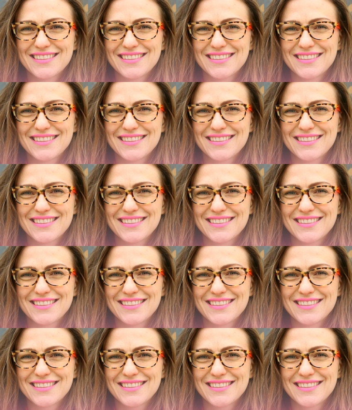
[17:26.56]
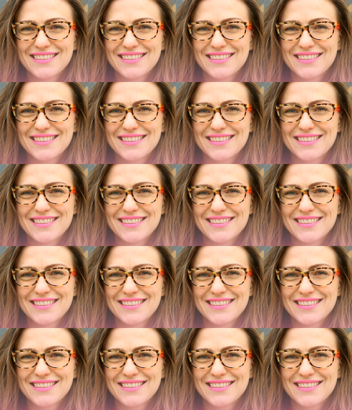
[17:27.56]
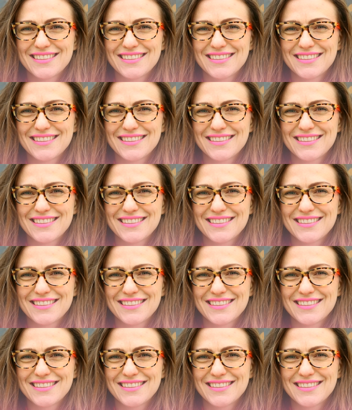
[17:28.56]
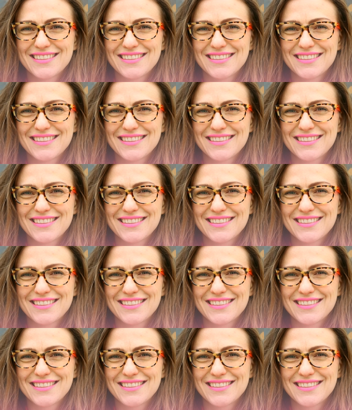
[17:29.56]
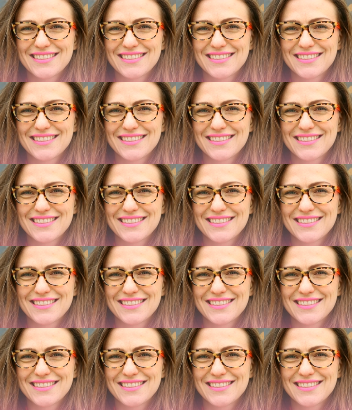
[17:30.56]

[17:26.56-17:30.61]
[no speech]